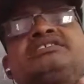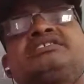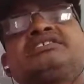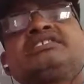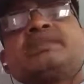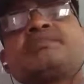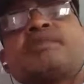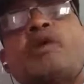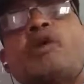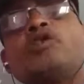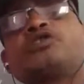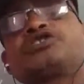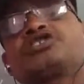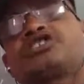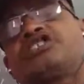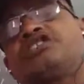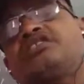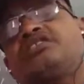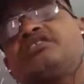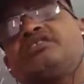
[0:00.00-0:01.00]
Suppose
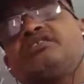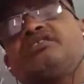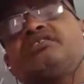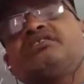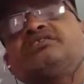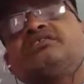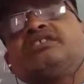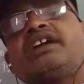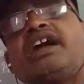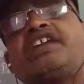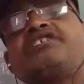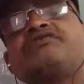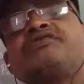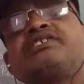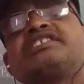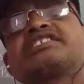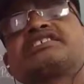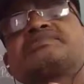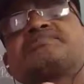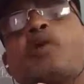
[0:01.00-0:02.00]

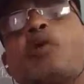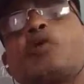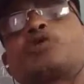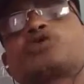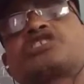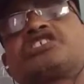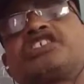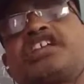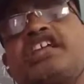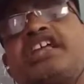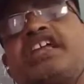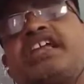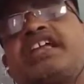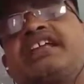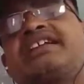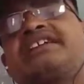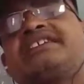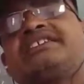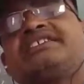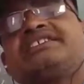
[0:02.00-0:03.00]
annual sports day,
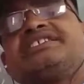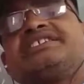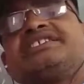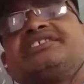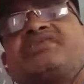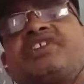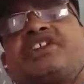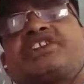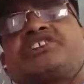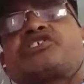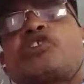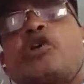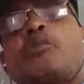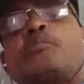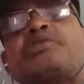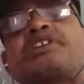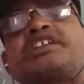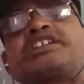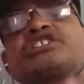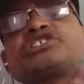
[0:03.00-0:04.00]
debate
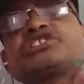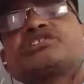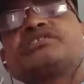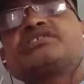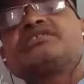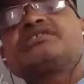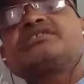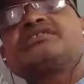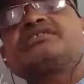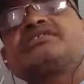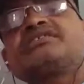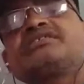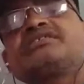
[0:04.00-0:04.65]
competition,